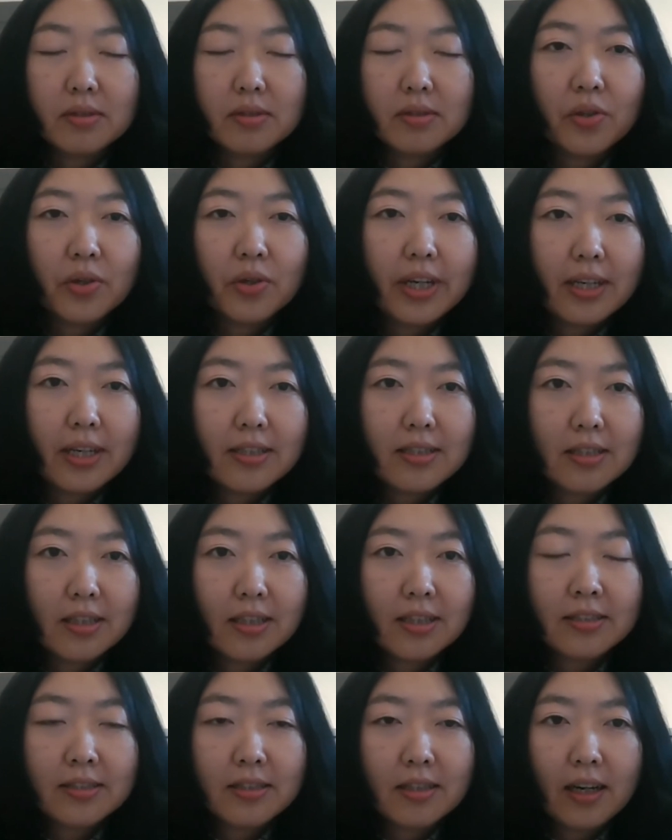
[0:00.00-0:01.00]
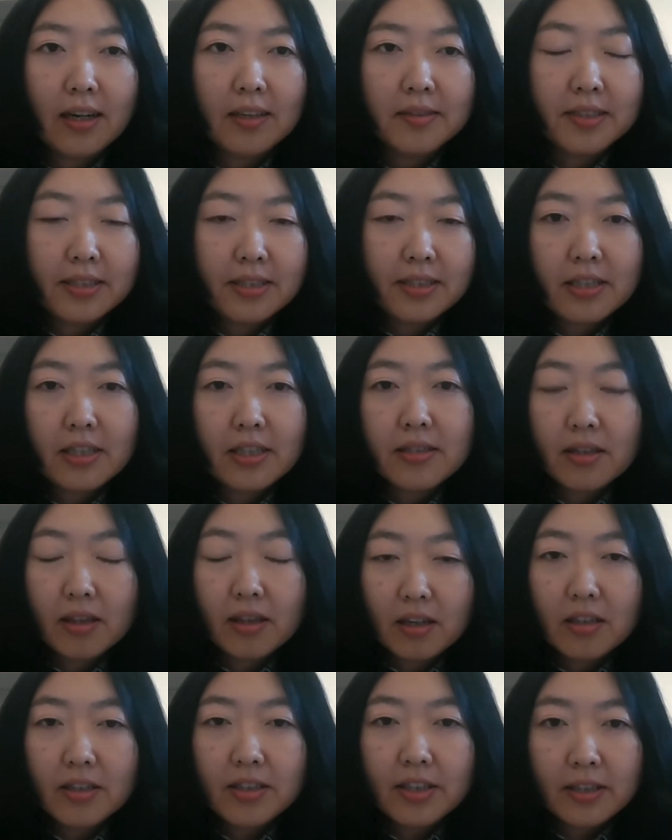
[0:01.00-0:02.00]
during the distance
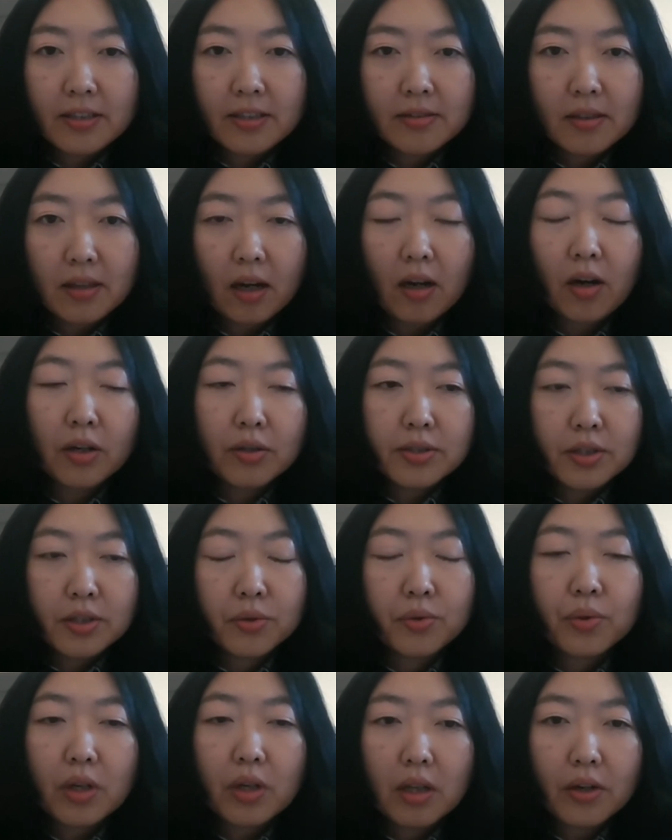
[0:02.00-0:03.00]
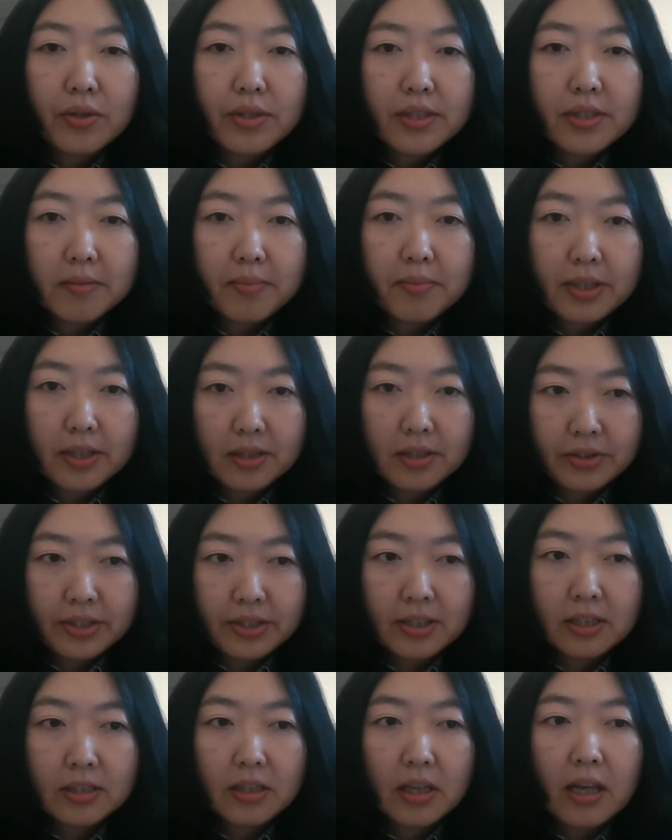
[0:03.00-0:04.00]
learning or school closing
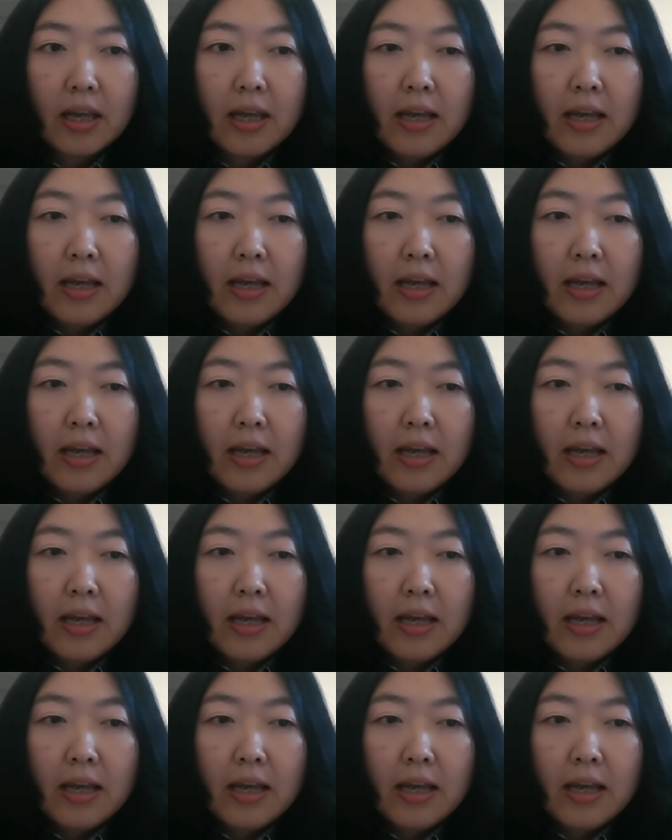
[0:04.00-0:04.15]
period.